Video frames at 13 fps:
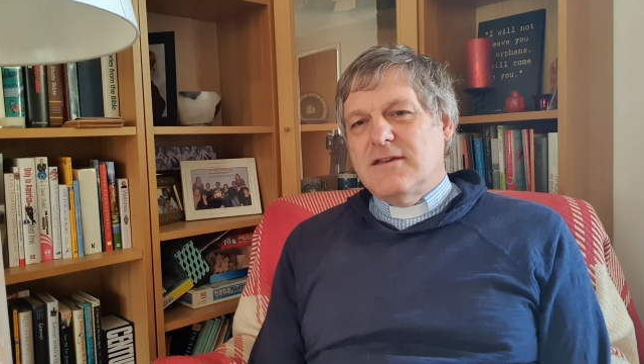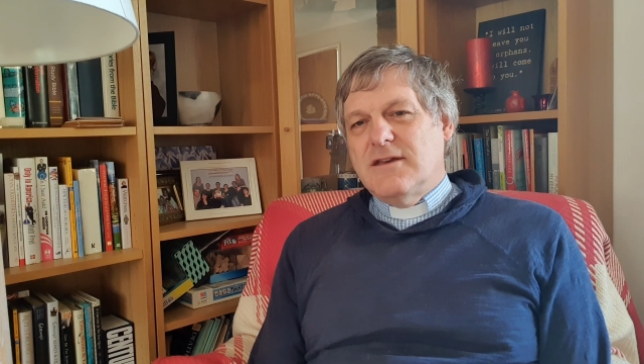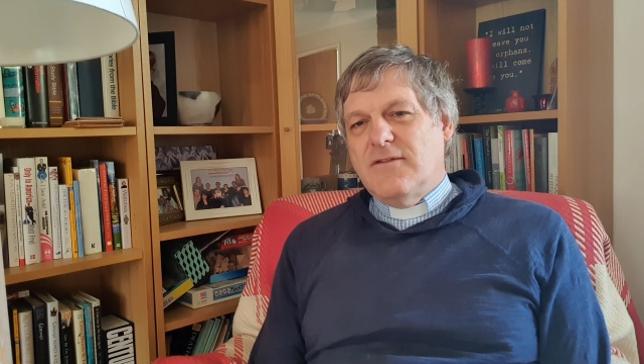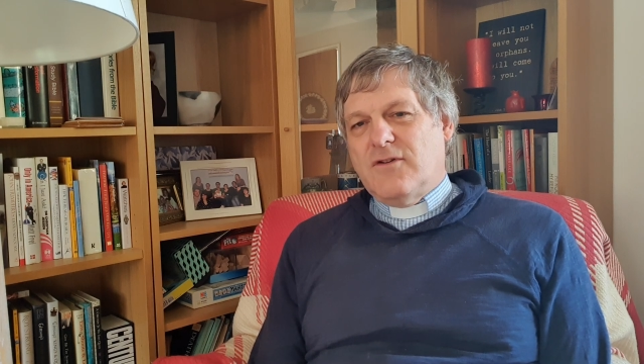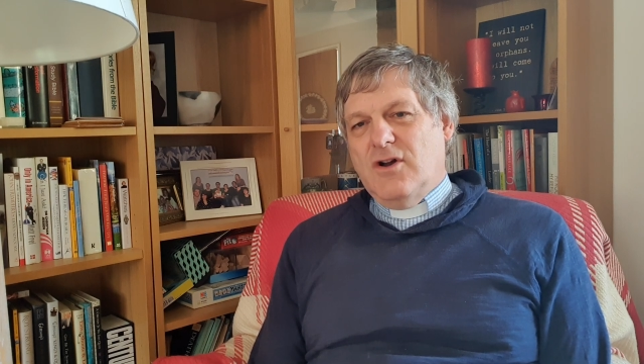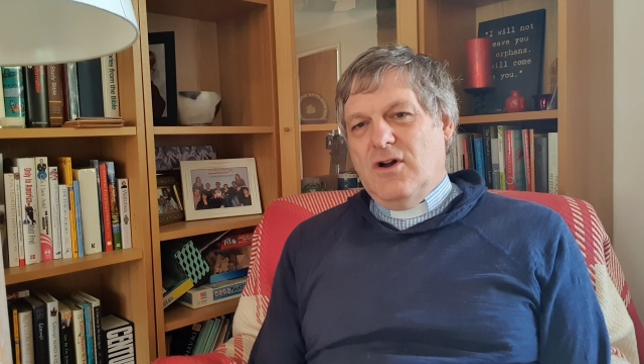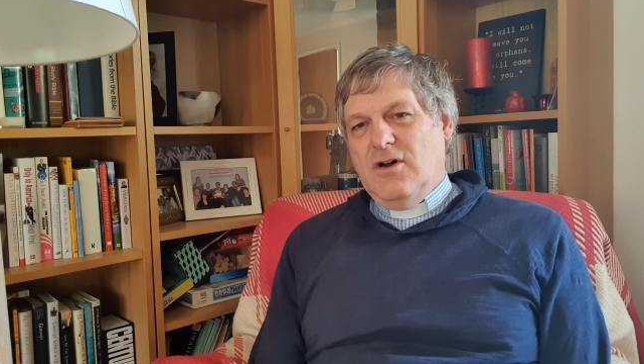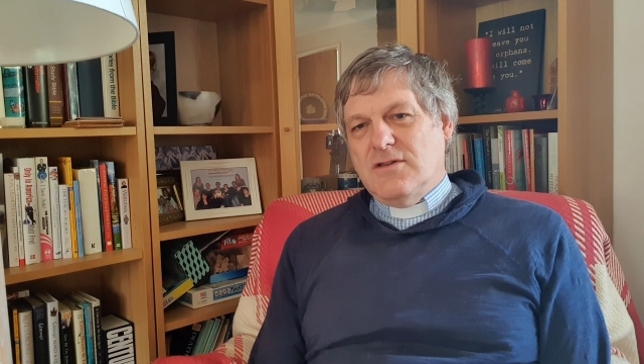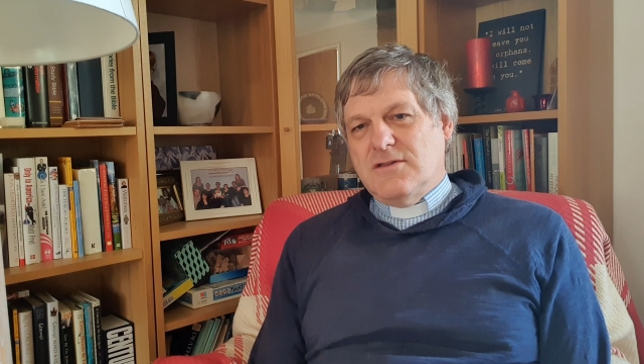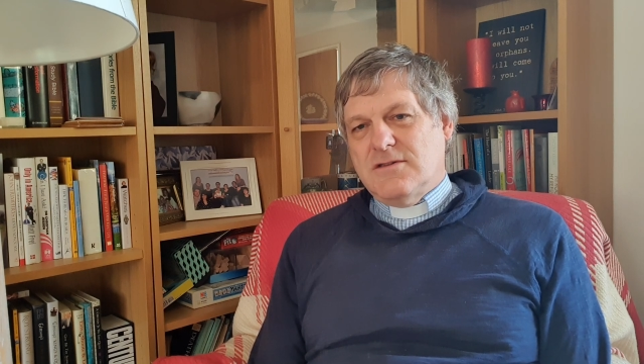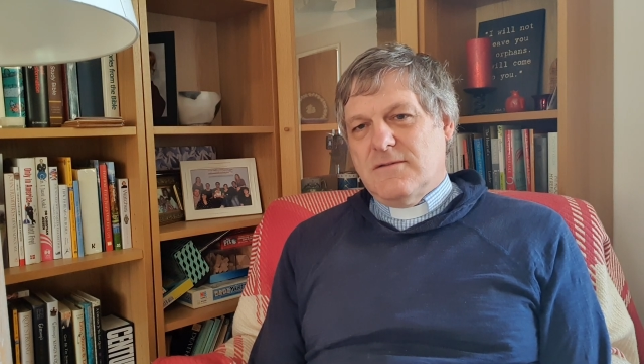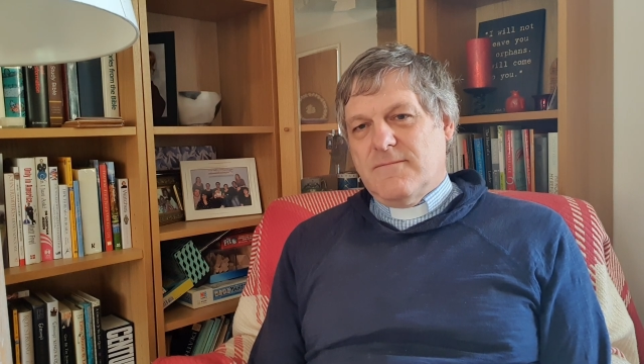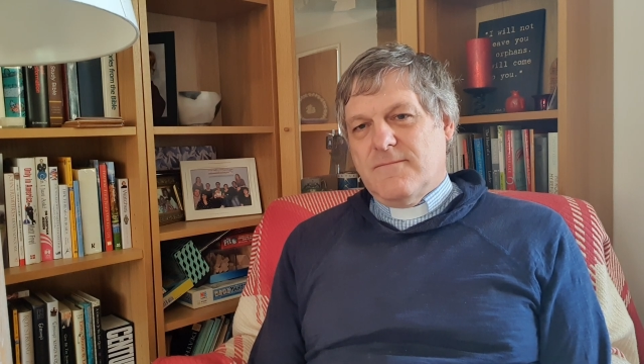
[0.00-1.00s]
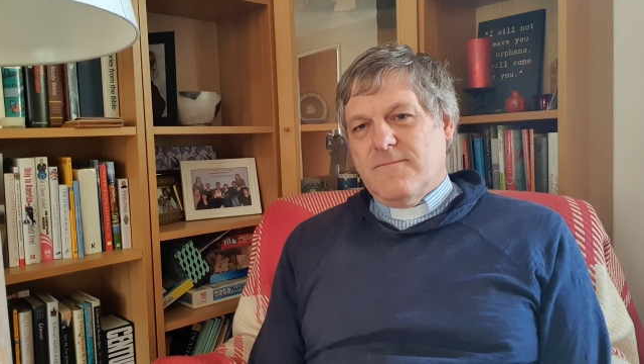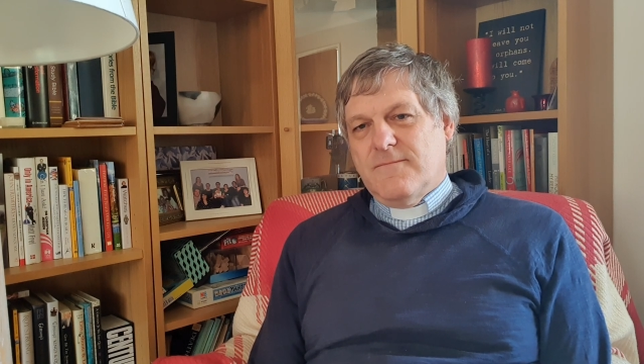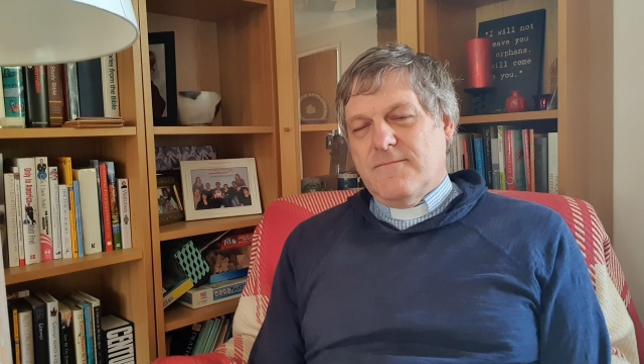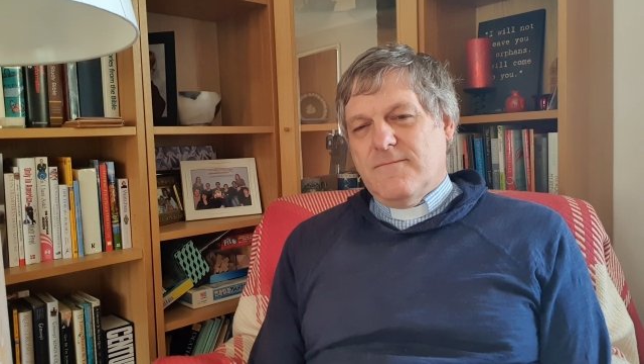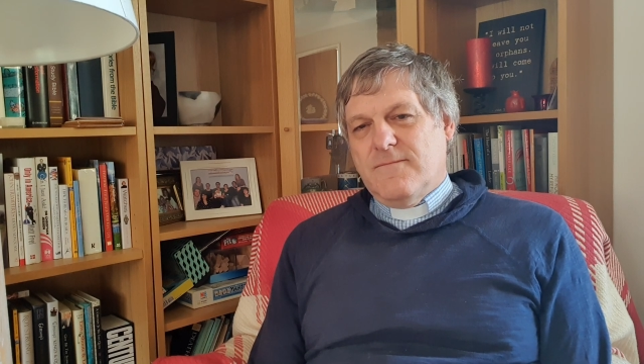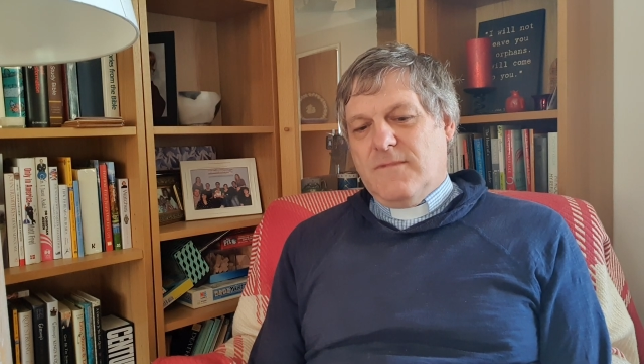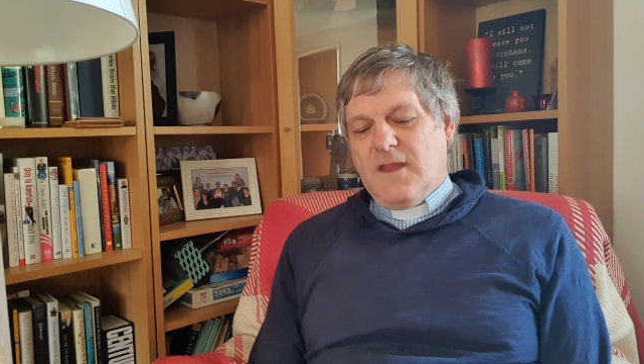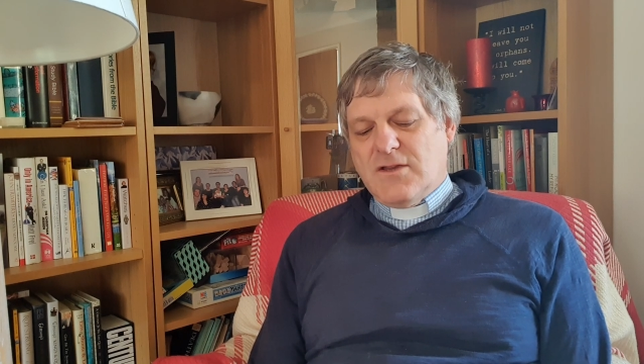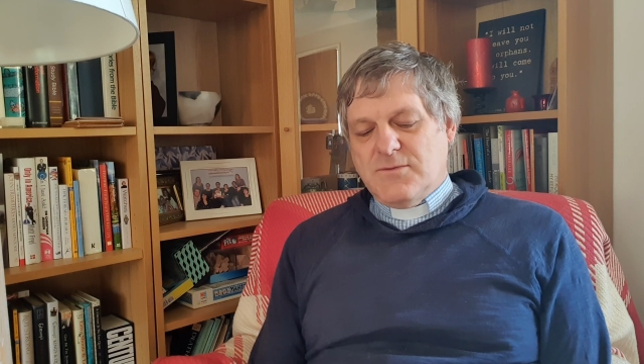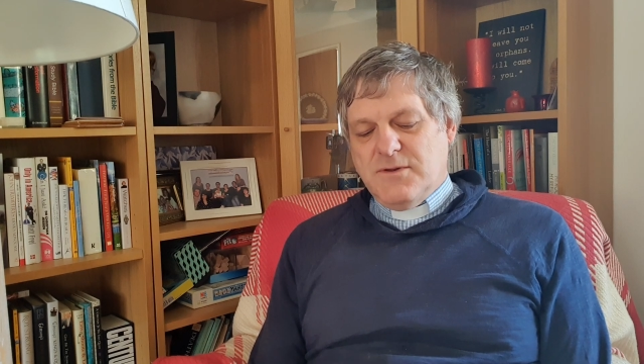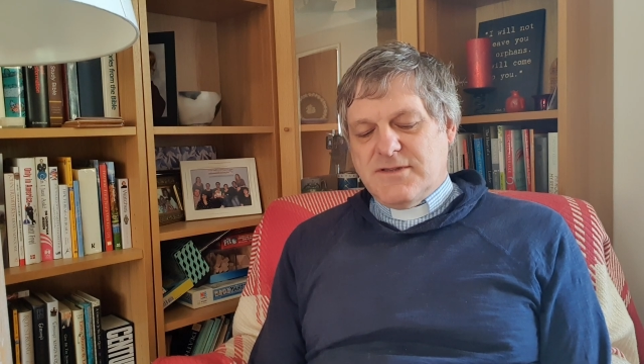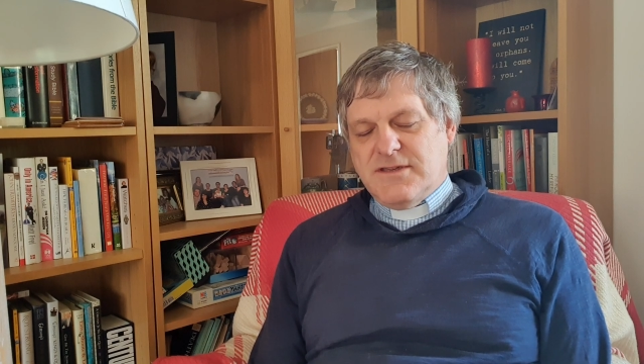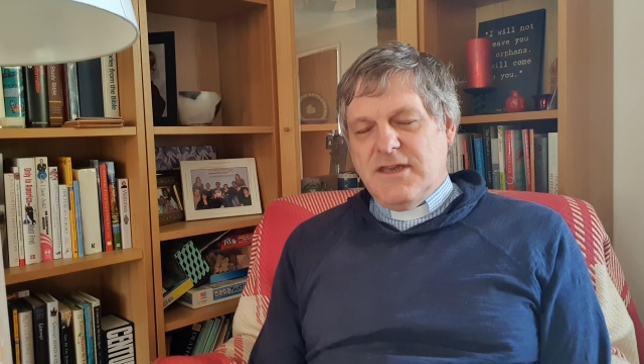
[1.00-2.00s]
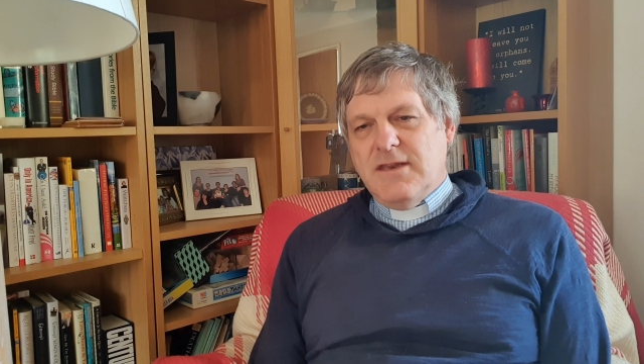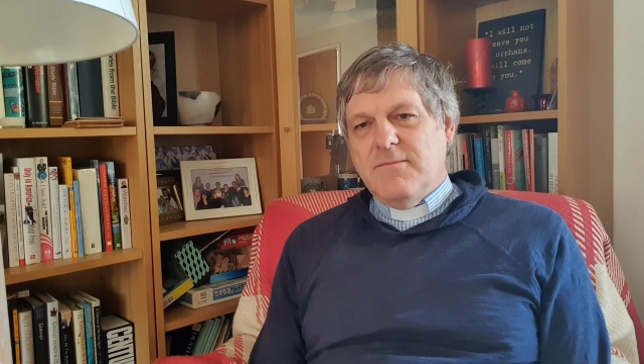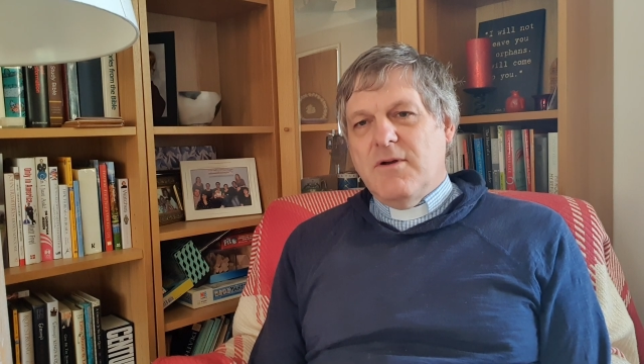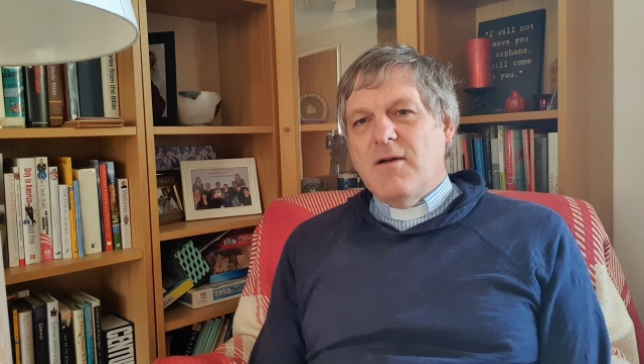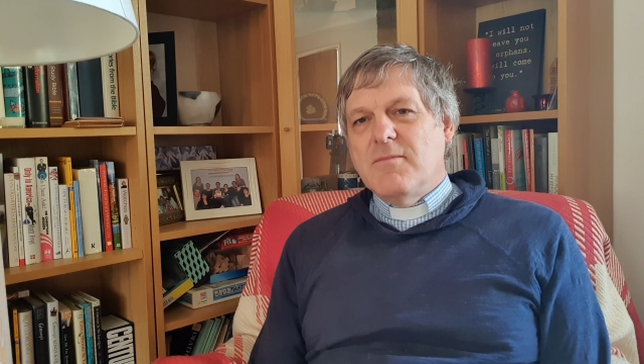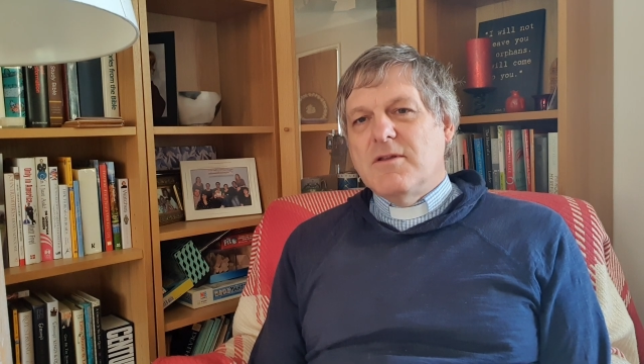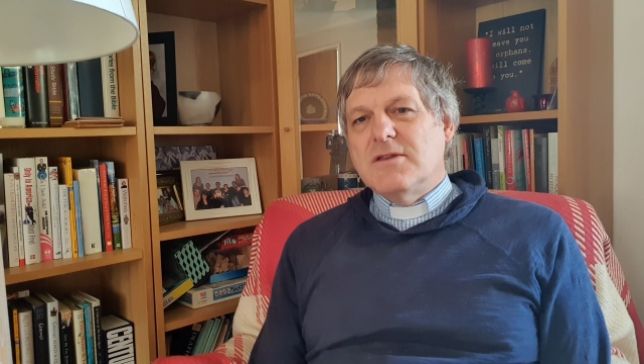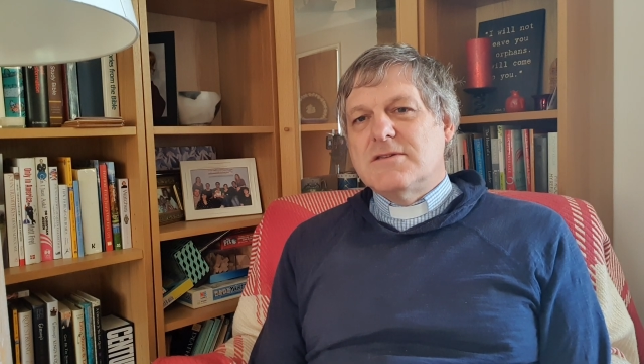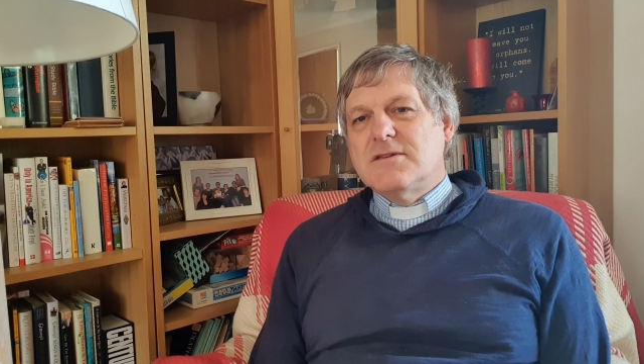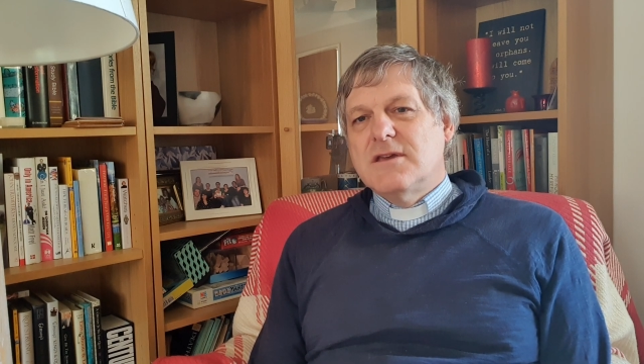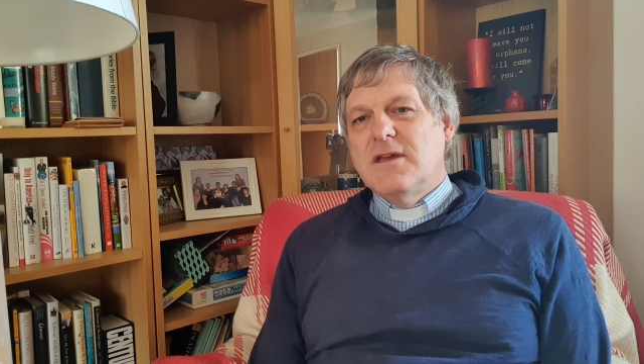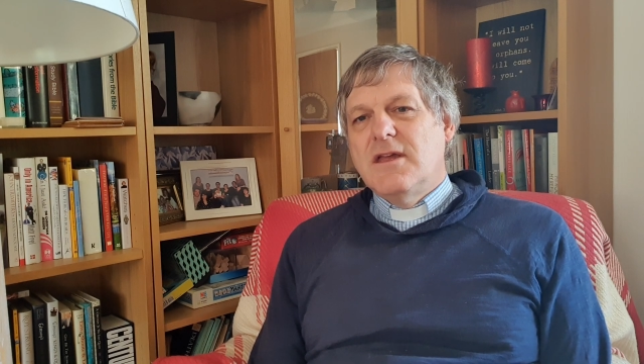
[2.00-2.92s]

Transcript: of God, as we'll see in a moment.